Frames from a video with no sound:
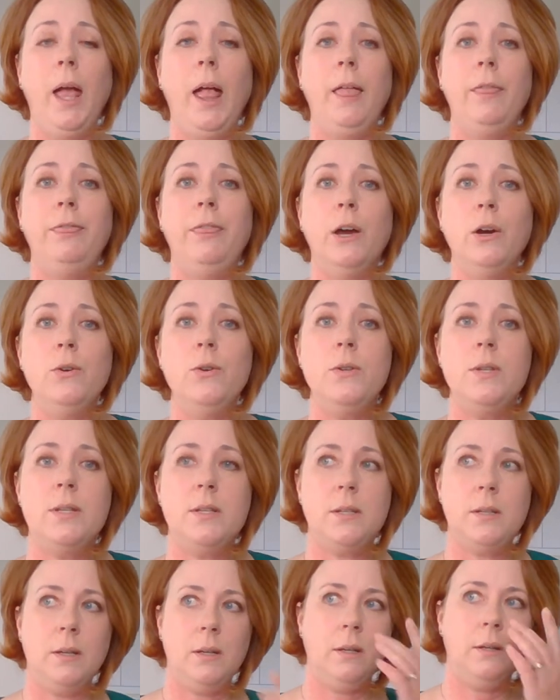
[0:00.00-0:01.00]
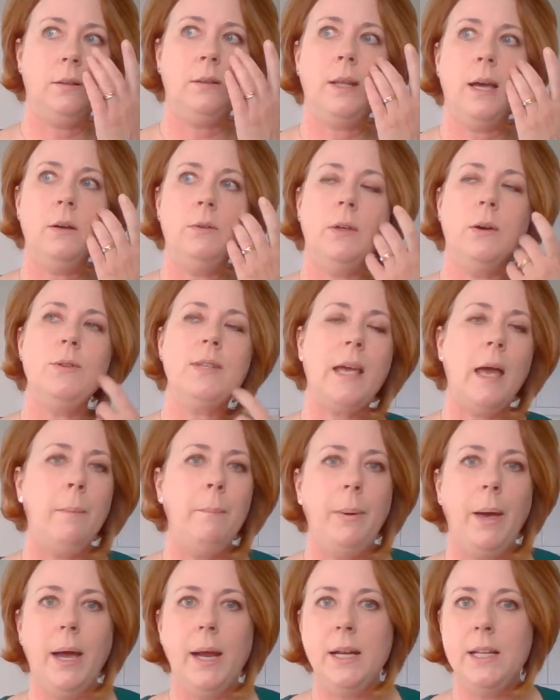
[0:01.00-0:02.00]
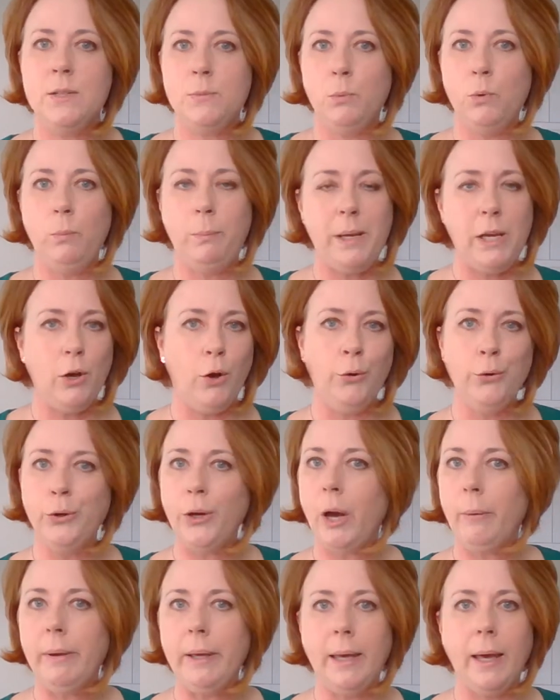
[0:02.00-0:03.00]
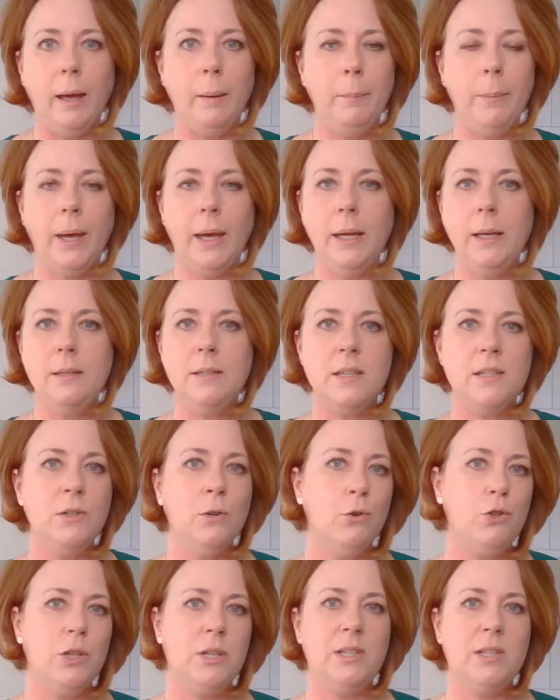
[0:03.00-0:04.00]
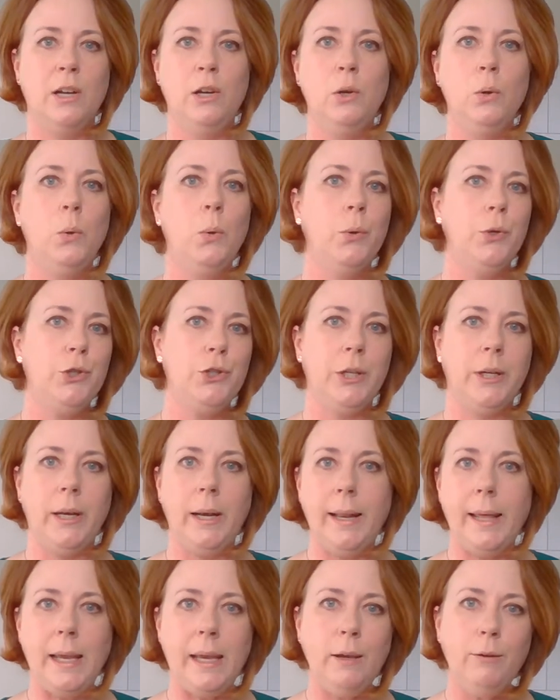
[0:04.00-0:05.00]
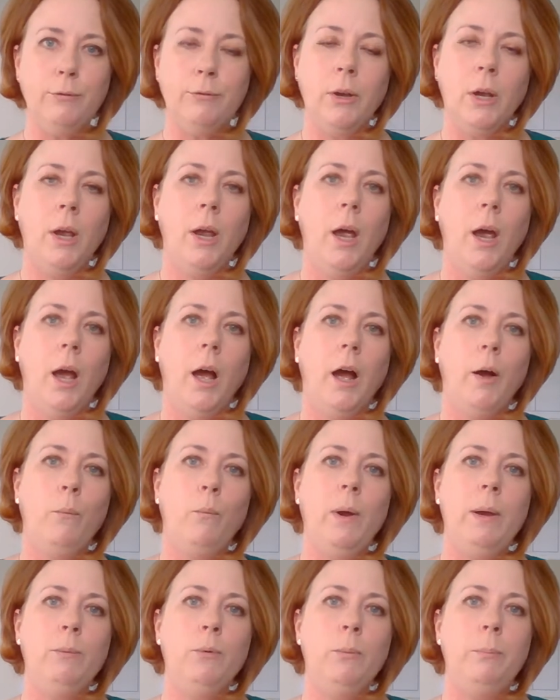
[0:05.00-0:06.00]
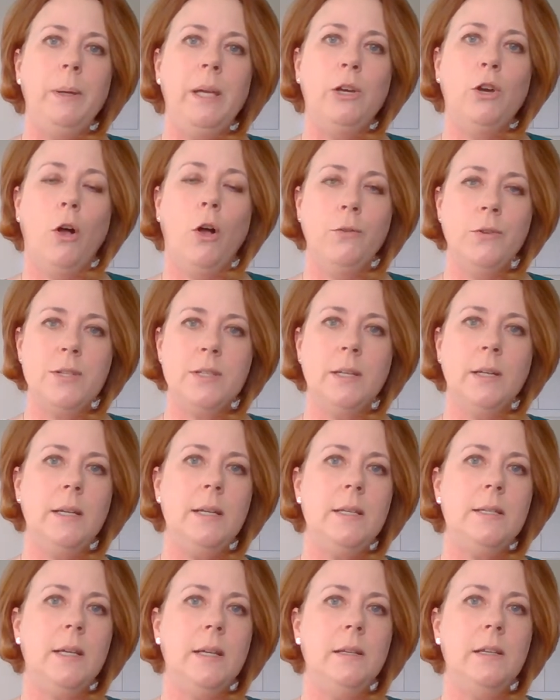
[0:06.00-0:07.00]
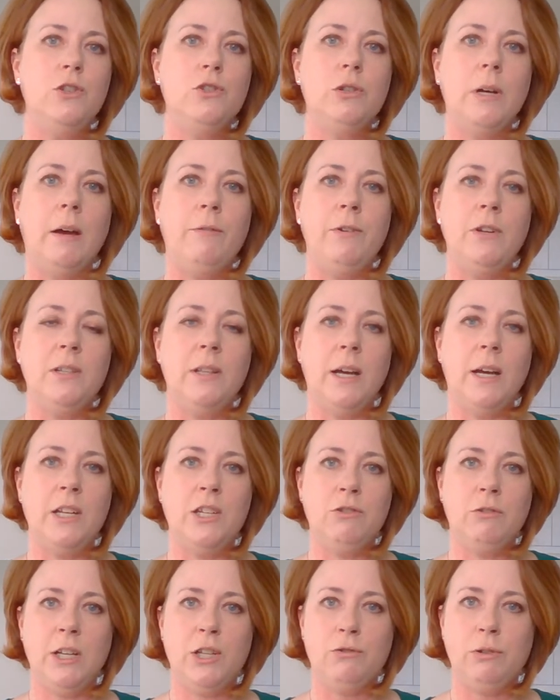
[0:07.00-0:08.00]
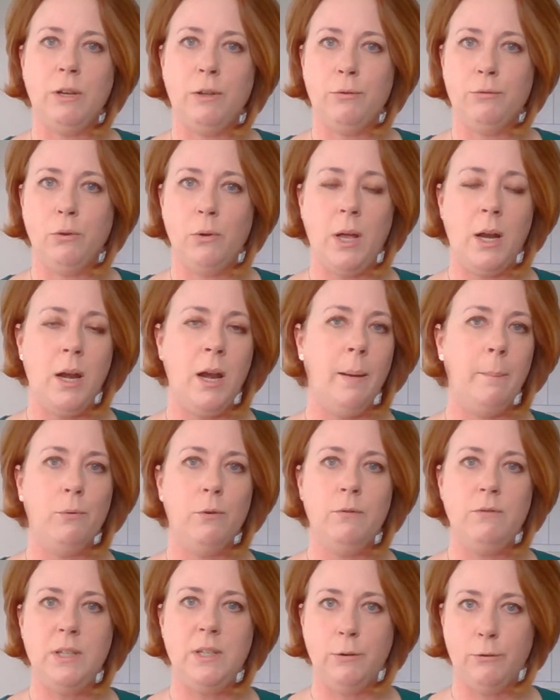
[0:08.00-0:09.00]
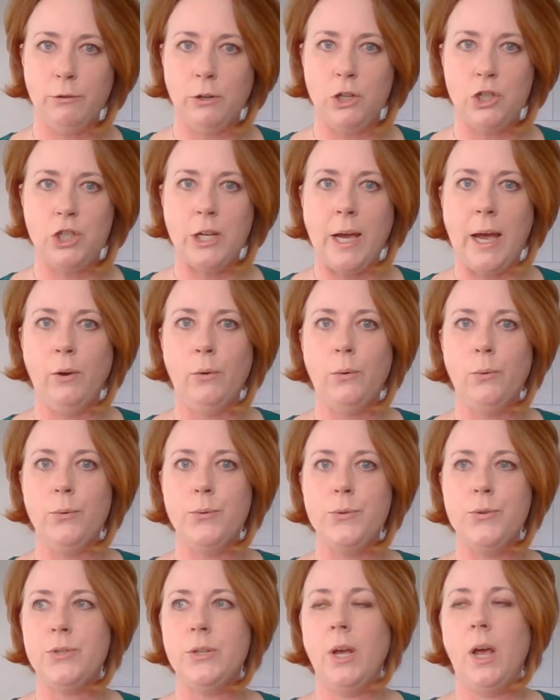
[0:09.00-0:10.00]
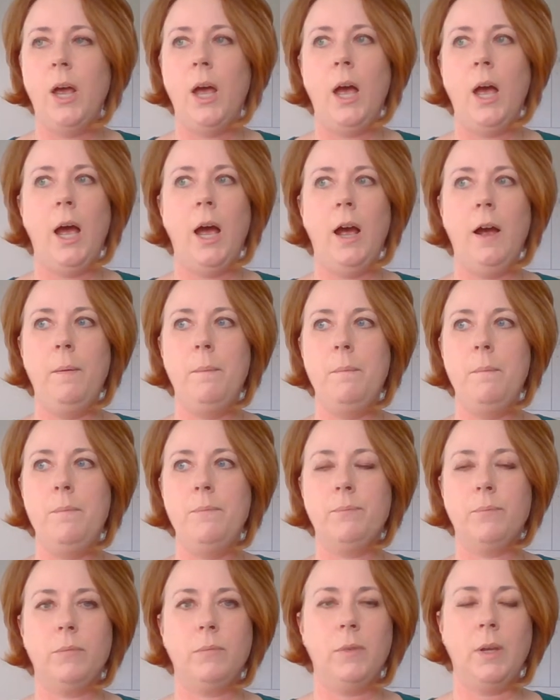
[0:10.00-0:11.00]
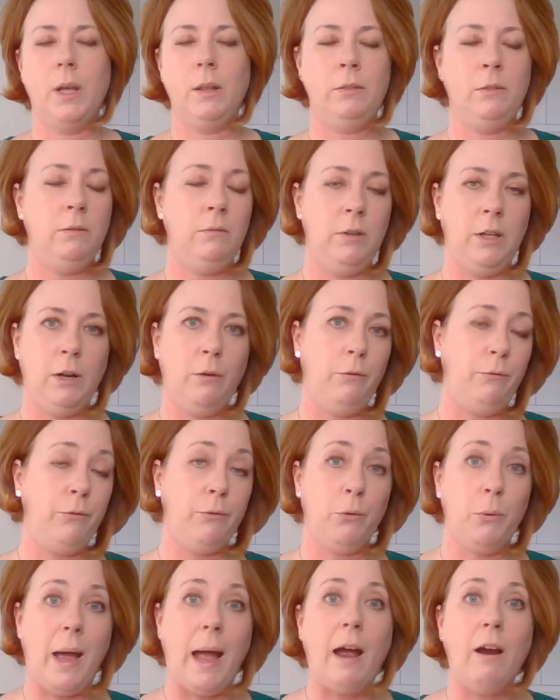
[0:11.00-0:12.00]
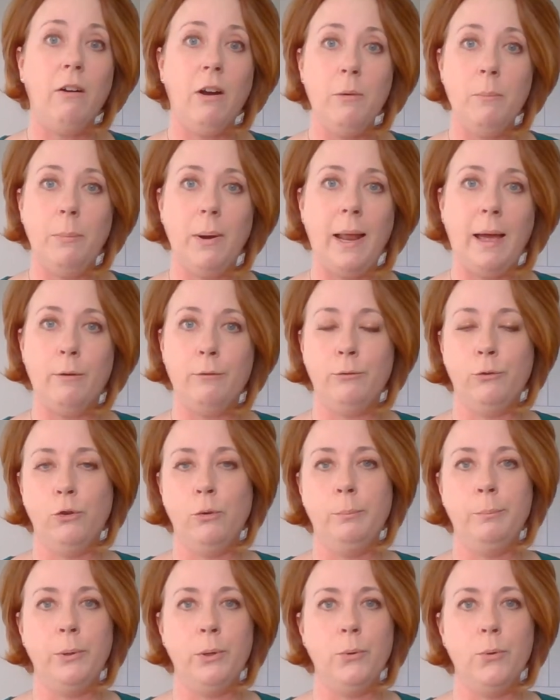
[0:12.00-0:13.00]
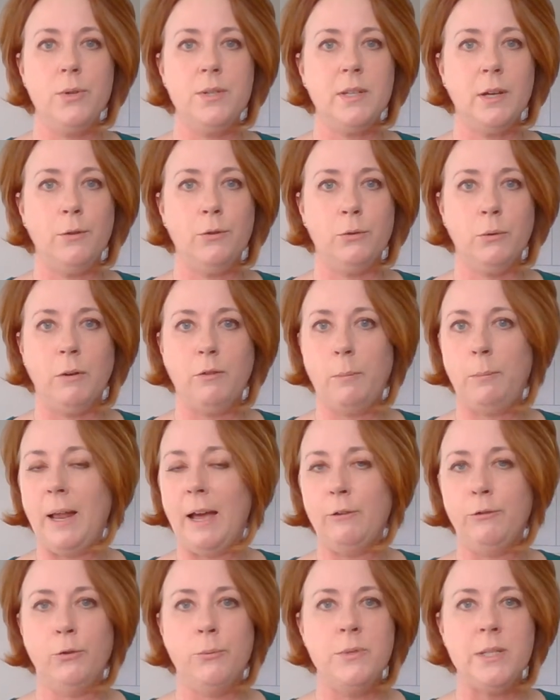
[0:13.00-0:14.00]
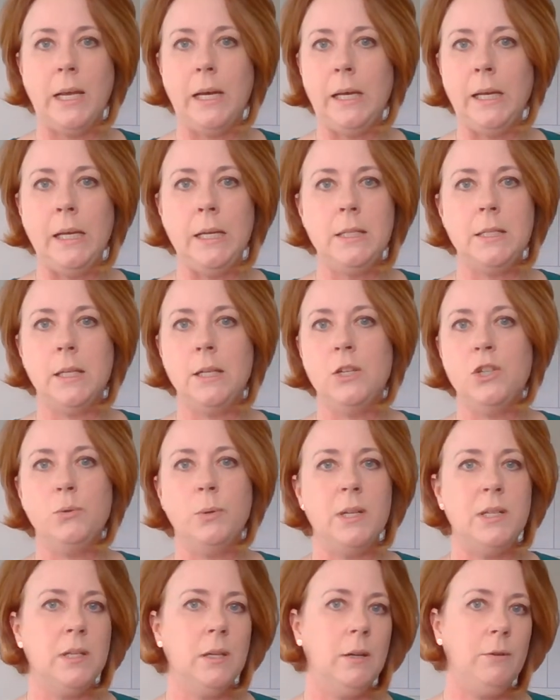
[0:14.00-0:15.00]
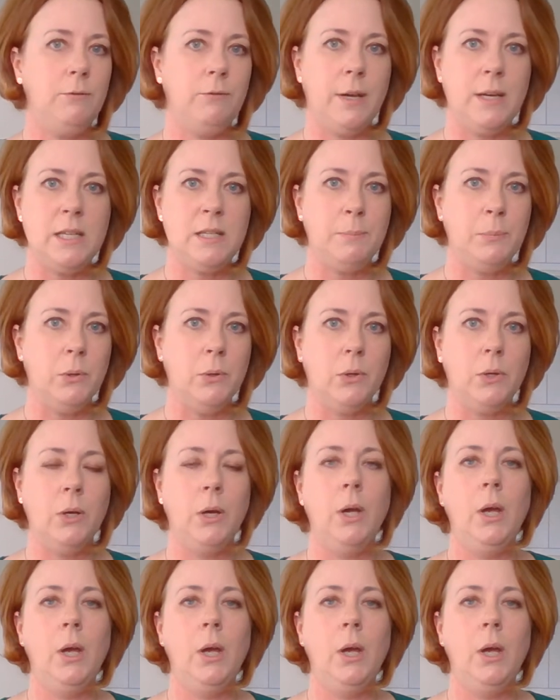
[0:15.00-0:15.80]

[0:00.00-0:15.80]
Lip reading: Those campaigns will be ongoing campaigns. It's not just a launch and leave. We will be constantly sending traffic to that directory through a number of different channels, through our own platform, but also through other platforms like LinkedIn, Twitter, Facebook.